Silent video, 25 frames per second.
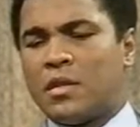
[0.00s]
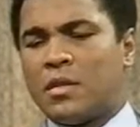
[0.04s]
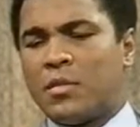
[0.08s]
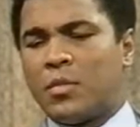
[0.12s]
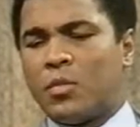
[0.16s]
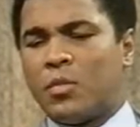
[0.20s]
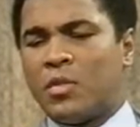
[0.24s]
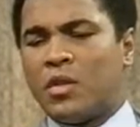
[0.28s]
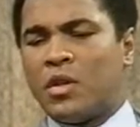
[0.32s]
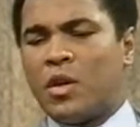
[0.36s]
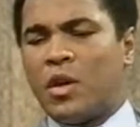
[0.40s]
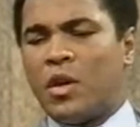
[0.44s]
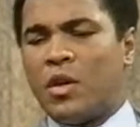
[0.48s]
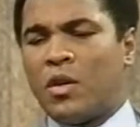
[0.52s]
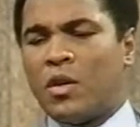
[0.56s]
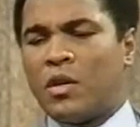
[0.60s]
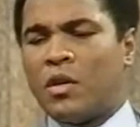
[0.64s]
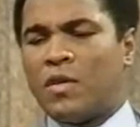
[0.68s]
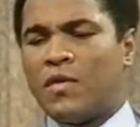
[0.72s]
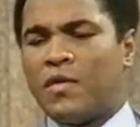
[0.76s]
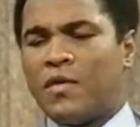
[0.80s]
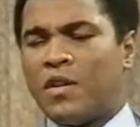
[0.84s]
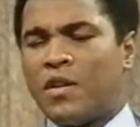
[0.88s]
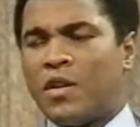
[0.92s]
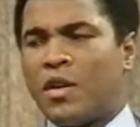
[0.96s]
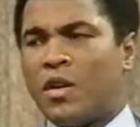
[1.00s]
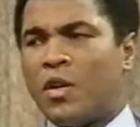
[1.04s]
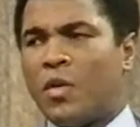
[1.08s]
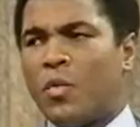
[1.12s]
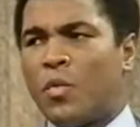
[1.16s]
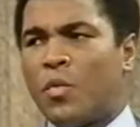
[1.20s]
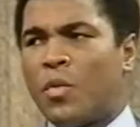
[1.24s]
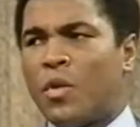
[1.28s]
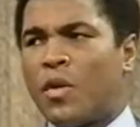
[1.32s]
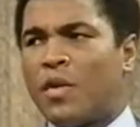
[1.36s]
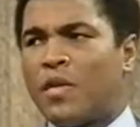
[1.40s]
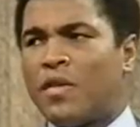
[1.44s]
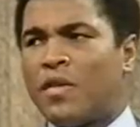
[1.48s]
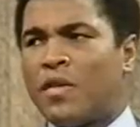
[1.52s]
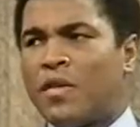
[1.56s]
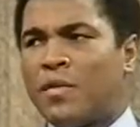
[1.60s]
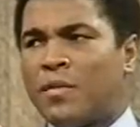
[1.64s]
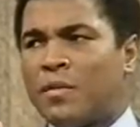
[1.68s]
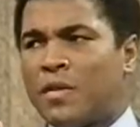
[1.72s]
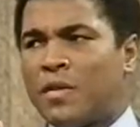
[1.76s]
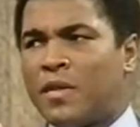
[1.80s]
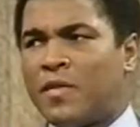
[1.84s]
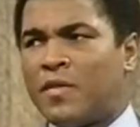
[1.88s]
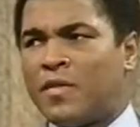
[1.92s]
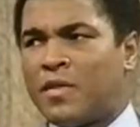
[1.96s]
We all live in our own world
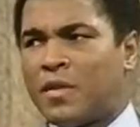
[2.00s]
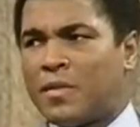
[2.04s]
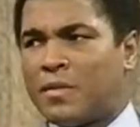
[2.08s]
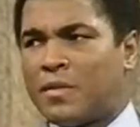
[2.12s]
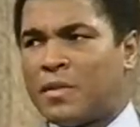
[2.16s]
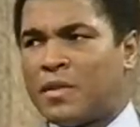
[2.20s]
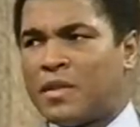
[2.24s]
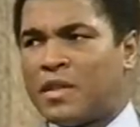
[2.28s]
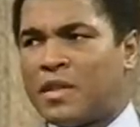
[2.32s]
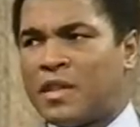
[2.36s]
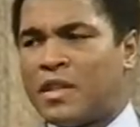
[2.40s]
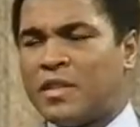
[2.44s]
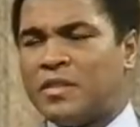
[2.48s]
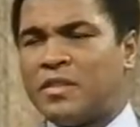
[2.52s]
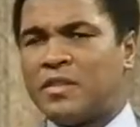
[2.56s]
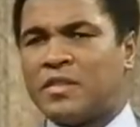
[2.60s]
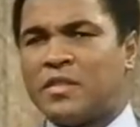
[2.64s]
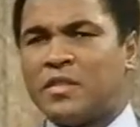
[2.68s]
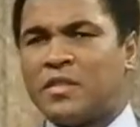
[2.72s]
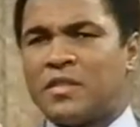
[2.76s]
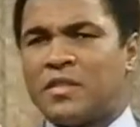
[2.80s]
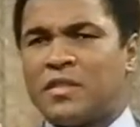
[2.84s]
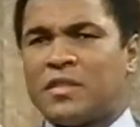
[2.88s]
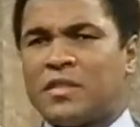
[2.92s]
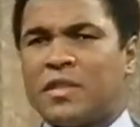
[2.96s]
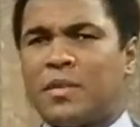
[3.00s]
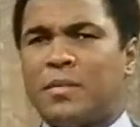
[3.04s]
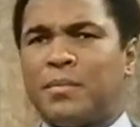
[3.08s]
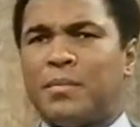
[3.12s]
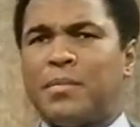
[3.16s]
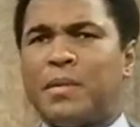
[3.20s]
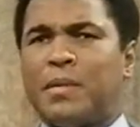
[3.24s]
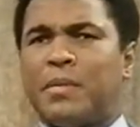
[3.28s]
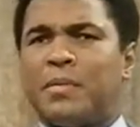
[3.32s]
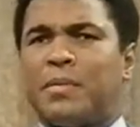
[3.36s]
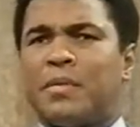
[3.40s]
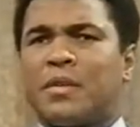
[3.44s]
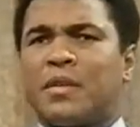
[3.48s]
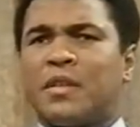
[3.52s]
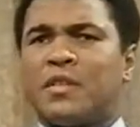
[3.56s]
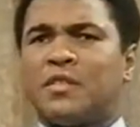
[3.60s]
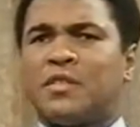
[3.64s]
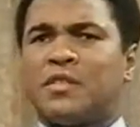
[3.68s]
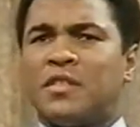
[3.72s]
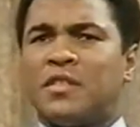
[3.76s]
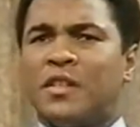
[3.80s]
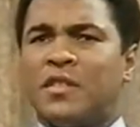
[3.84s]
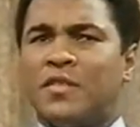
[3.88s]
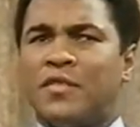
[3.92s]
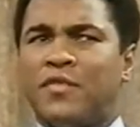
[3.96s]
of limitations, and some people can
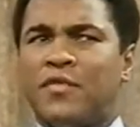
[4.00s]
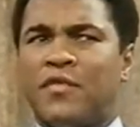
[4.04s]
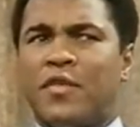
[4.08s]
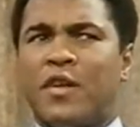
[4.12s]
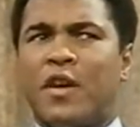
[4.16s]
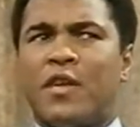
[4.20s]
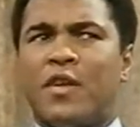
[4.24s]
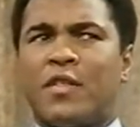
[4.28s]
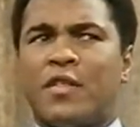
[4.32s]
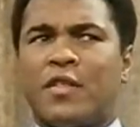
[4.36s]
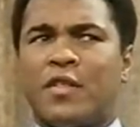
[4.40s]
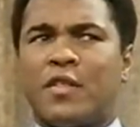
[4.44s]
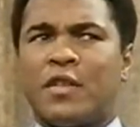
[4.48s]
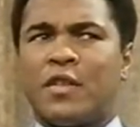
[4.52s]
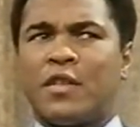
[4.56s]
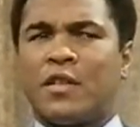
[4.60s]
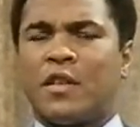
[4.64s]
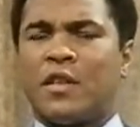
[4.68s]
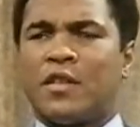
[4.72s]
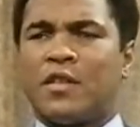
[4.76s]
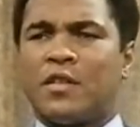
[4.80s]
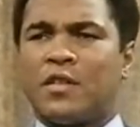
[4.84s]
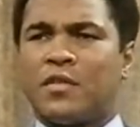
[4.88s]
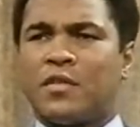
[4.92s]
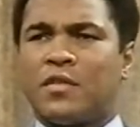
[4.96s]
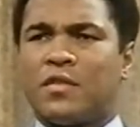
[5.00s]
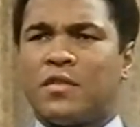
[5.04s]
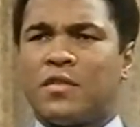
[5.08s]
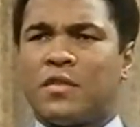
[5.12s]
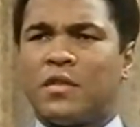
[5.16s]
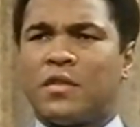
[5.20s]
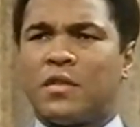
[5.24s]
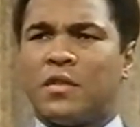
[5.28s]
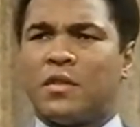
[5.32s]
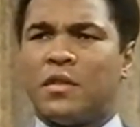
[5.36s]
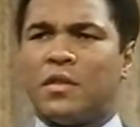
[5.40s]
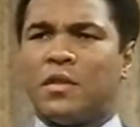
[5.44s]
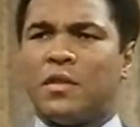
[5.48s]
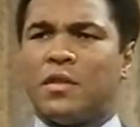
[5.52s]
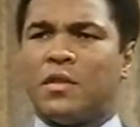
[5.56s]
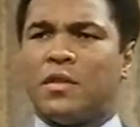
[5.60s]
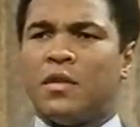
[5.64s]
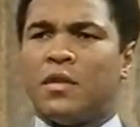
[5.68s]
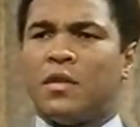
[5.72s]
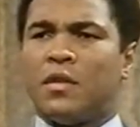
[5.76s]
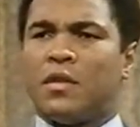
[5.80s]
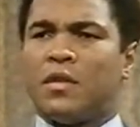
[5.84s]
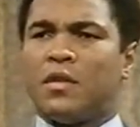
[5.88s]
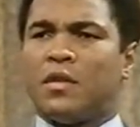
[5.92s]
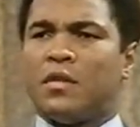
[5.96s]
see farther than others.
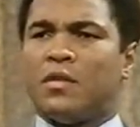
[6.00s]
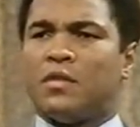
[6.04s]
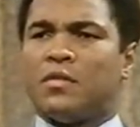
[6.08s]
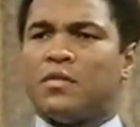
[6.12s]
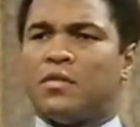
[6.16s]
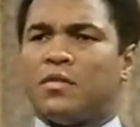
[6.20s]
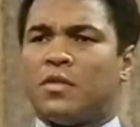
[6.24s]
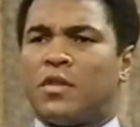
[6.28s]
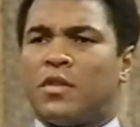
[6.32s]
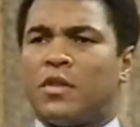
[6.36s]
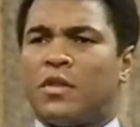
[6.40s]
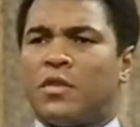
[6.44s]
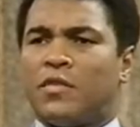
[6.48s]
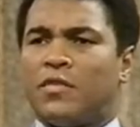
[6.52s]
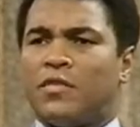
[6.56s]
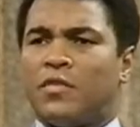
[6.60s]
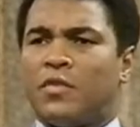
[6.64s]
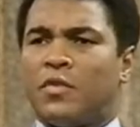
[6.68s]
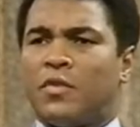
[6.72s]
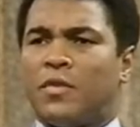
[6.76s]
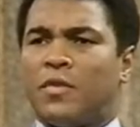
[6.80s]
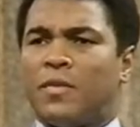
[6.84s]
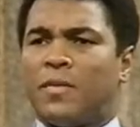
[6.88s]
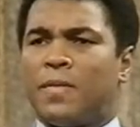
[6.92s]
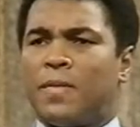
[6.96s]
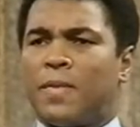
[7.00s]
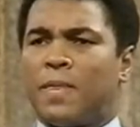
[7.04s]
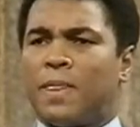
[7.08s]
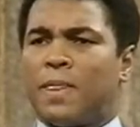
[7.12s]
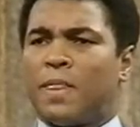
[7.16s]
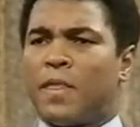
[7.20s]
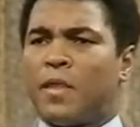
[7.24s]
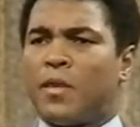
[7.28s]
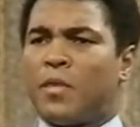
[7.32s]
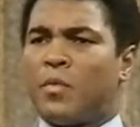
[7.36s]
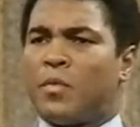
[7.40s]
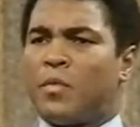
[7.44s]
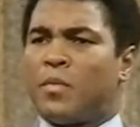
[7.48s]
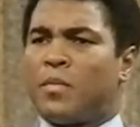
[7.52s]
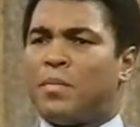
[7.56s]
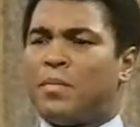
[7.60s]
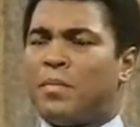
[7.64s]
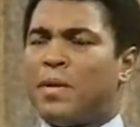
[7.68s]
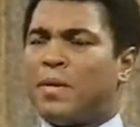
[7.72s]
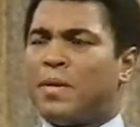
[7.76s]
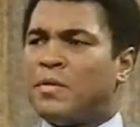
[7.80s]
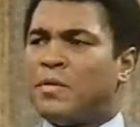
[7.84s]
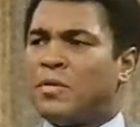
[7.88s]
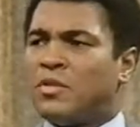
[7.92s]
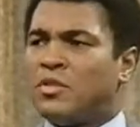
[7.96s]
So therefore, when
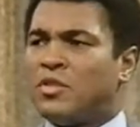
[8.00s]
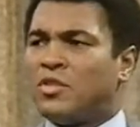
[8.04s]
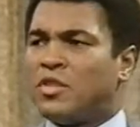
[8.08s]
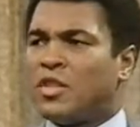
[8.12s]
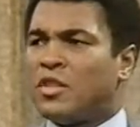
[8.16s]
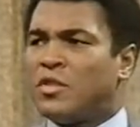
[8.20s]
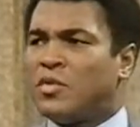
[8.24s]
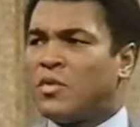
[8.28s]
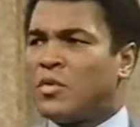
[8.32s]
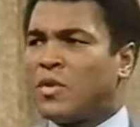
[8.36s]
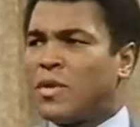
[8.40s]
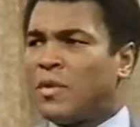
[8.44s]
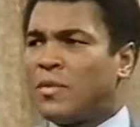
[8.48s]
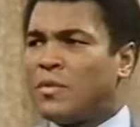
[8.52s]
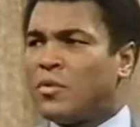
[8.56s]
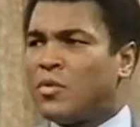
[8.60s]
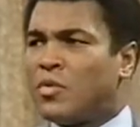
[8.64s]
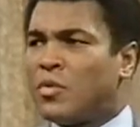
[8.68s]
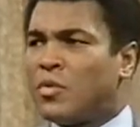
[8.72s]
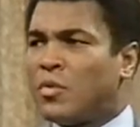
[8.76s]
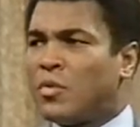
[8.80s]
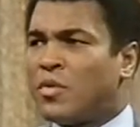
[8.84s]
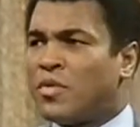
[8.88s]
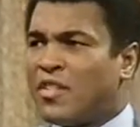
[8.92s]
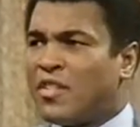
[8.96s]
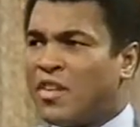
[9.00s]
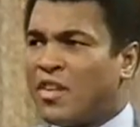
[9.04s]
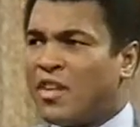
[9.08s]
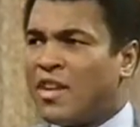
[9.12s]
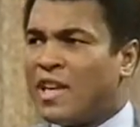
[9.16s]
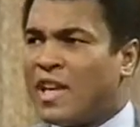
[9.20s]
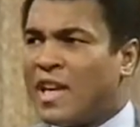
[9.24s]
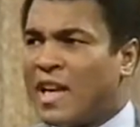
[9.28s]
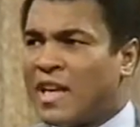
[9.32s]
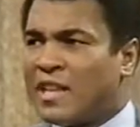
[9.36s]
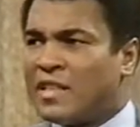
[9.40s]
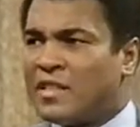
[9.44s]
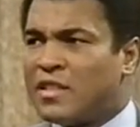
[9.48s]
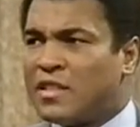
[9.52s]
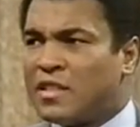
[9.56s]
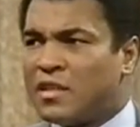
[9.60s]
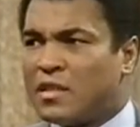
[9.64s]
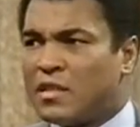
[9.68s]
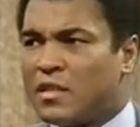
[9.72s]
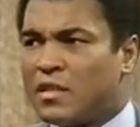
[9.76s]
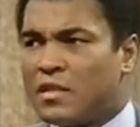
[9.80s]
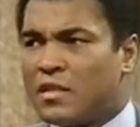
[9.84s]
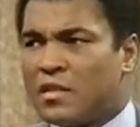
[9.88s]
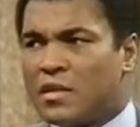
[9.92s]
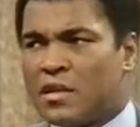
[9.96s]
people judge what I'm doing with their logic,
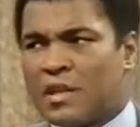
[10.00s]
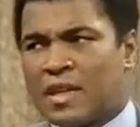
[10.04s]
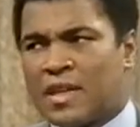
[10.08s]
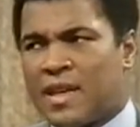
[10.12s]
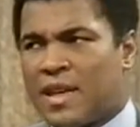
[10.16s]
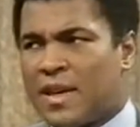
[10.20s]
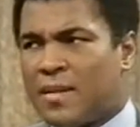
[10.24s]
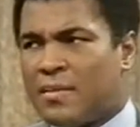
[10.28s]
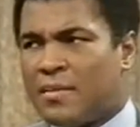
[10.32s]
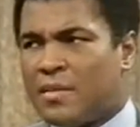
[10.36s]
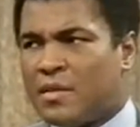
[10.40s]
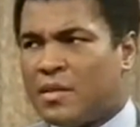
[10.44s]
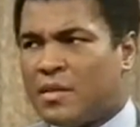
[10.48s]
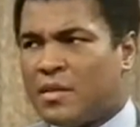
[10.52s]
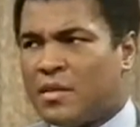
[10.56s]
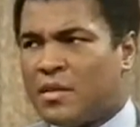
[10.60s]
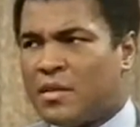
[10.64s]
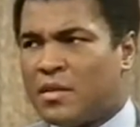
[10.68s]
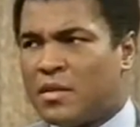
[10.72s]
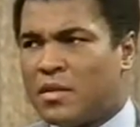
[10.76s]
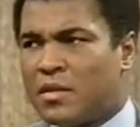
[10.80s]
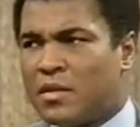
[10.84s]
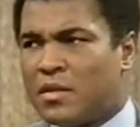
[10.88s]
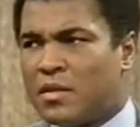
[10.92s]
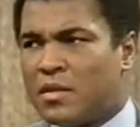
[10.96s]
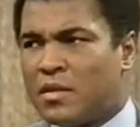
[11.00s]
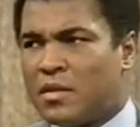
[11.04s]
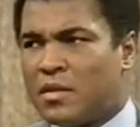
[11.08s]
it can't be done.